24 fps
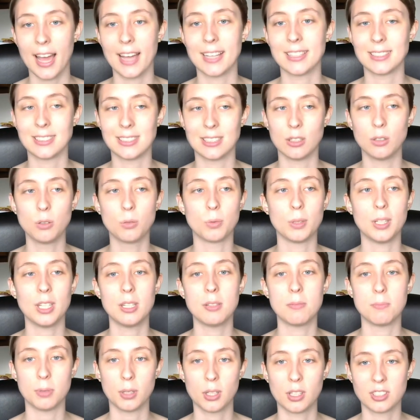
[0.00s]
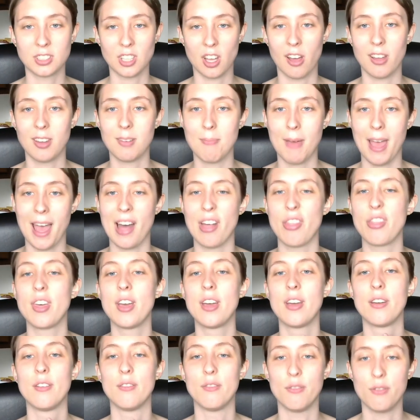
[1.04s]
I still read books on math
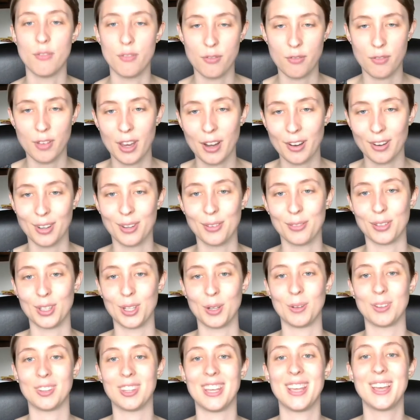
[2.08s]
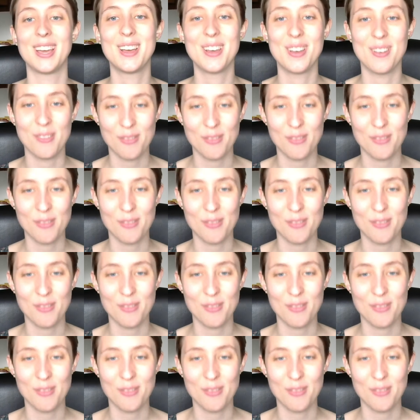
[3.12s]
very frequently.